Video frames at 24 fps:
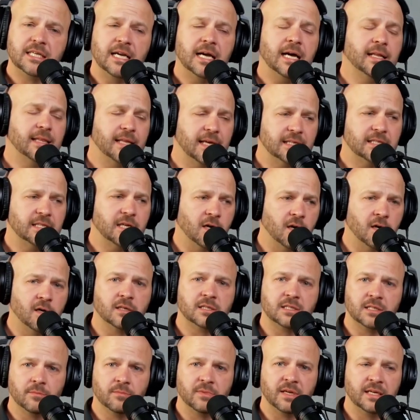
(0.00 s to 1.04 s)
yeah, that's
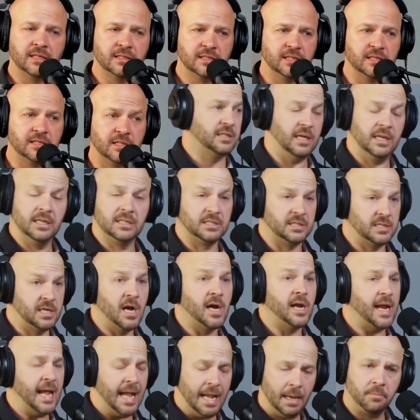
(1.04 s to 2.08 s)
hard. Some days it's
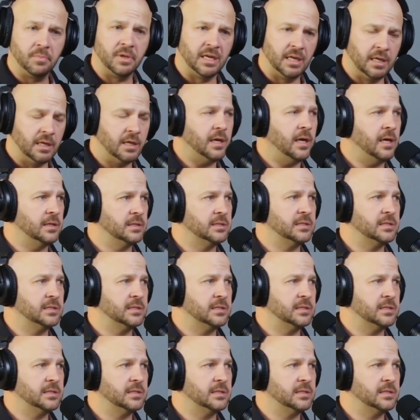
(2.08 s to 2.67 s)
not happening,